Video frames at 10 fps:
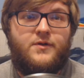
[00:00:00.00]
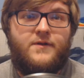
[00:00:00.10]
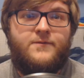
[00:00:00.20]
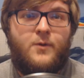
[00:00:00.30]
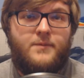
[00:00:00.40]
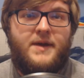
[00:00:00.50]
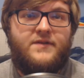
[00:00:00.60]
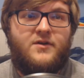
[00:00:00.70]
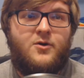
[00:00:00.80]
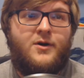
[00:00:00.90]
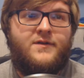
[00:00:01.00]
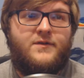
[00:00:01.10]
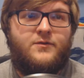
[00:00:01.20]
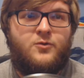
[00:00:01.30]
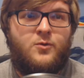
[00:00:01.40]
4 basic courses
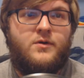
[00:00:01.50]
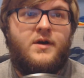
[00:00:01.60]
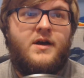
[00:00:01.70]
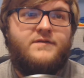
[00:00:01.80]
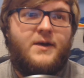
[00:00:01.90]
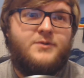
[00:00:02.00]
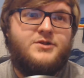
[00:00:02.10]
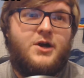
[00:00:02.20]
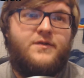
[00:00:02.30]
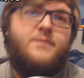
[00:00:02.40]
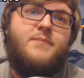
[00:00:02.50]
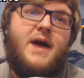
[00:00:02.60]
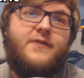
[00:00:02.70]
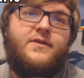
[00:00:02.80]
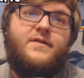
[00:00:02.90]
of school: language arts,
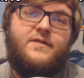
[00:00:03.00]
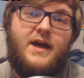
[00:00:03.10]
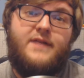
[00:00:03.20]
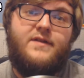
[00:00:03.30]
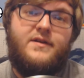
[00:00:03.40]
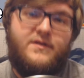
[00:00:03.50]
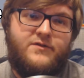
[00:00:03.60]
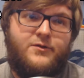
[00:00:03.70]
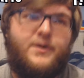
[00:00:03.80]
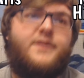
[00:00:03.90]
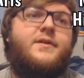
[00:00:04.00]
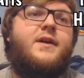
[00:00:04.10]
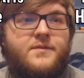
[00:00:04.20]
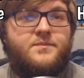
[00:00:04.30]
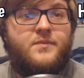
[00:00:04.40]
math, science, and history.
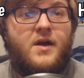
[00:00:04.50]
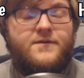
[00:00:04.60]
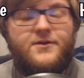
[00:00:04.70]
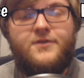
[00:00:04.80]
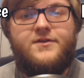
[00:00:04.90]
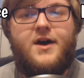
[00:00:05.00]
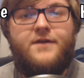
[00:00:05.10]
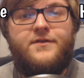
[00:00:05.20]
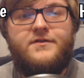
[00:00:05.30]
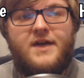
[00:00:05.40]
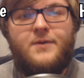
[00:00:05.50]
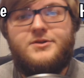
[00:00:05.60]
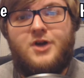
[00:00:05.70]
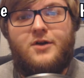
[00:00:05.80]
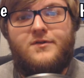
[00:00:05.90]
First off, language
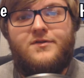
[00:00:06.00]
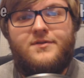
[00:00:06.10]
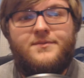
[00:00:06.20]
arts.